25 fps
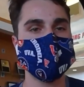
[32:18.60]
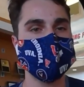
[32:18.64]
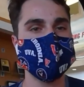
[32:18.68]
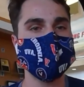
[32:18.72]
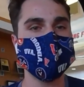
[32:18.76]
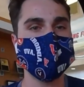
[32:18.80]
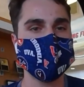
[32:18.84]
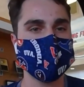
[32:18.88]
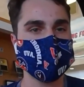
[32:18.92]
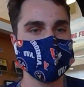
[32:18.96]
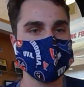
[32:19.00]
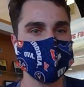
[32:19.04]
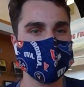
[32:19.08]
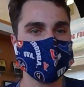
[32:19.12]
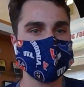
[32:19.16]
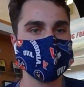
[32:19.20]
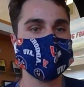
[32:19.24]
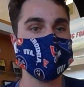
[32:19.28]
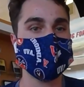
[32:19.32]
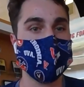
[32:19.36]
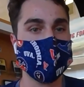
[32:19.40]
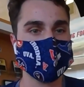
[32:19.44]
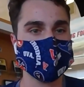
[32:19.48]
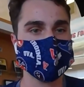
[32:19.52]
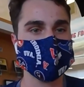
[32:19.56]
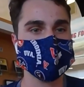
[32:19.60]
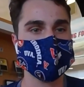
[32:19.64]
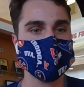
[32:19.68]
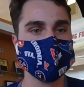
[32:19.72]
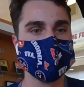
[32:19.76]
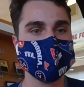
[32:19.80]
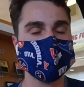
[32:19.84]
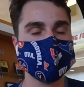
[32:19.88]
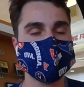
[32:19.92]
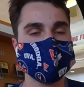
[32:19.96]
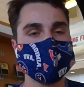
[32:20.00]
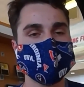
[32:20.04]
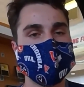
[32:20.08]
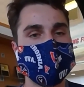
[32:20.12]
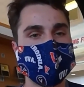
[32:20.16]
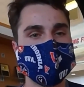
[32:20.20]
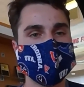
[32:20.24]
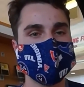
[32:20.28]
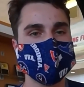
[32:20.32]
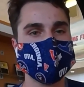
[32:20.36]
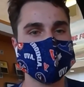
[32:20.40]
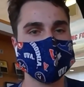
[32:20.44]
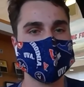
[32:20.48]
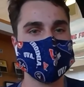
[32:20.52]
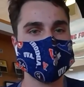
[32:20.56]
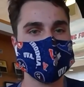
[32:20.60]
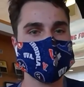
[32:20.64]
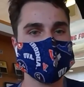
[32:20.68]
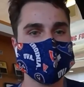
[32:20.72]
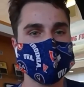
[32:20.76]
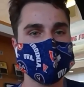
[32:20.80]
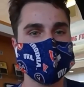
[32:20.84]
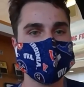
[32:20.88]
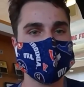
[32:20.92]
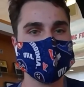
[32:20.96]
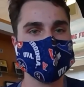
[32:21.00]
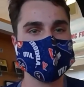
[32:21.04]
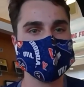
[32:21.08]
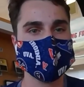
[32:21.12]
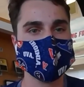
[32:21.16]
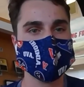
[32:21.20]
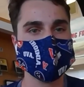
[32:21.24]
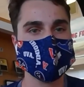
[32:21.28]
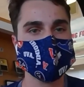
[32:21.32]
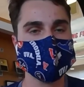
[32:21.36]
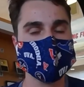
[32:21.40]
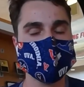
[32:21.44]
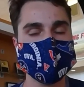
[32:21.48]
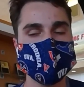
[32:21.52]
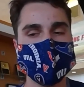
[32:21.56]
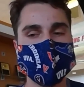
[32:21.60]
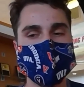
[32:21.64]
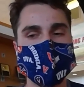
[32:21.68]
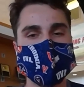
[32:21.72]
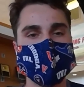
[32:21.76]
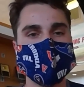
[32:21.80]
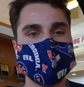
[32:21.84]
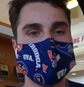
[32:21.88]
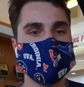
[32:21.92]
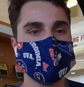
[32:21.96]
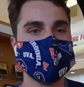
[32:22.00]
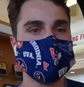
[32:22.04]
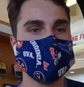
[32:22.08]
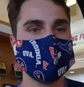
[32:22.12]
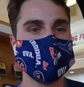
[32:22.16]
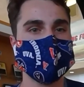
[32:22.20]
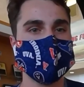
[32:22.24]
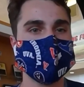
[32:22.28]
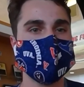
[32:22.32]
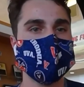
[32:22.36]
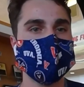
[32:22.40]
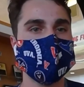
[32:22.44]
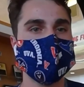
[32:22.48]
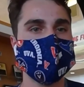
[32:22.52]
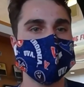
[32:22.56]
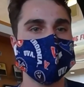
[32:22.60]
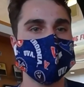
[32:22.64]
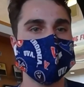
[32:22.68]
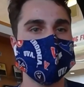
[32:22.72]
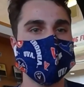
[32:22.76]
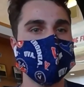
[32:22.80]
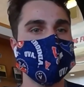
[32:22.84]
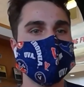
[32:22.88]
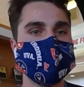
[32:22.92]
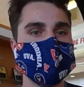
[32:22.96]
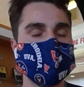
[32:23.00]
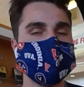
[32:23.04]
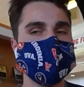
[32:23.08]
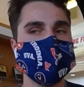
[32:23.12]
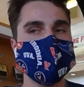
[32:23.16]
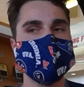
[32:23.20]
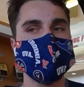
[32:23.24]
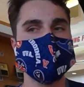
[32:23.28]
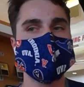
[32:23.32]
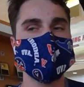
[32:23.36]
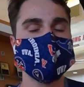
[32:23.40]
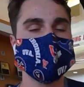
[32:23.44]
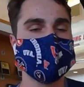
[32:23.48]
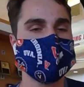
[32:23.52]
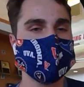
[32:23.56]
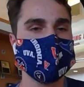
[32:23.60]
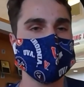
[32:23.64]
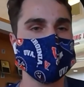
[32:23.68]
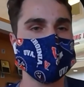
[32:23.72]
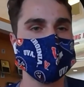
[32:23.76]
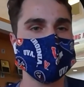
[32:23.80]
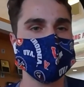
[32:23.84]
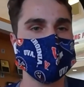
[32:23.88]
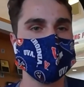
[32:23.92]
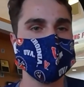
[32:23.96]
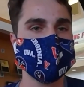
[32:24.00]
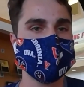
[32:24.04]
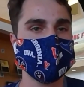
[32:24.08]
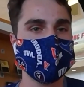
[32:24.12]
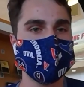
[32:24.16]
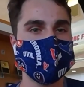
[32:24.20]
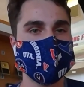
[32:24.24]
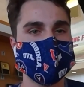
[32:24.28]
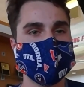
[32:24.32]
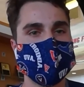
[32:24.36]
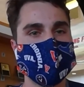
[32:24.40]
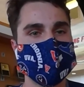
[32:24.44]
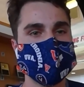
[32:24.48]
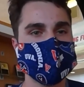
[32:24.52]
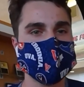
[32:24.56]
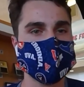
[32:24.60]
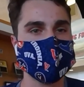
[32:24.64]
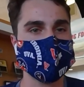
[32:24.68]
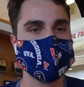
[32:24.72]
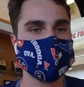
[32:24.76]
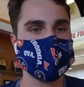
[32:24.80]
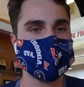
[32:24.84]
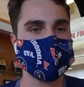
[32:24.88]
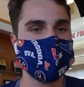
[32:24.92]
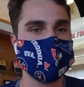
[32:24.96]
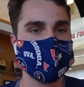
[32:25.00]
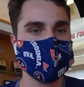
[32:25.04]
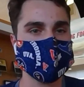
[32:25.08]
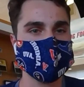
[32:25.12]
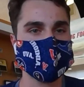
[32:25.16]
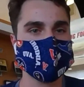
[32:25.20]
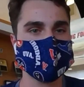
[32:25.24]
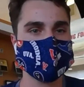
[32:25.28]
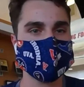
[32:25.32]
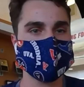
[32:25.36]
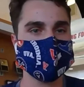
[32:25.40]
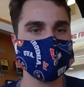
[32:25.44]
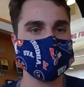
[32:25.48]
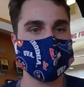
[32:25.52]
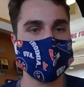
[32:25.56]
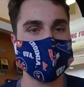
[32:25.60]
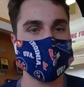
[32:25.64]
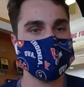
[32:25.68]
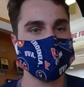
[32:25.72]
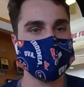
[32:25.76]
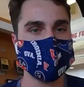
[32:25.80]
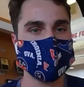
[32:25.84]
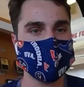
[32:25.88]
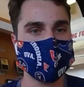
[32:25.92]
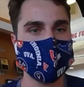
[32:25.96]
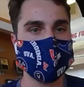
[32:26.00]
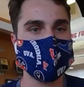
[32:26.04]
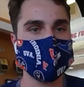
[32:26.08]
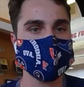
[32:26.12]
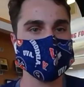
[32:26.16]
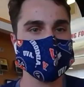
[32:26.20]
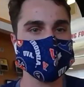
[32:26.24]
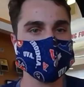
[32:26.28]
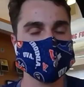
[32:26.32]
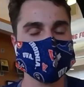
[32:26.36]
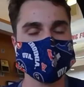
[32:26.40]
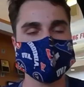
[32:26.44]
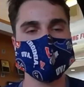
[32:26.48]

when you are like practicing and preparing for case study questions, by saying like, oh, like, the wording in here indicates a cost benefit analysis.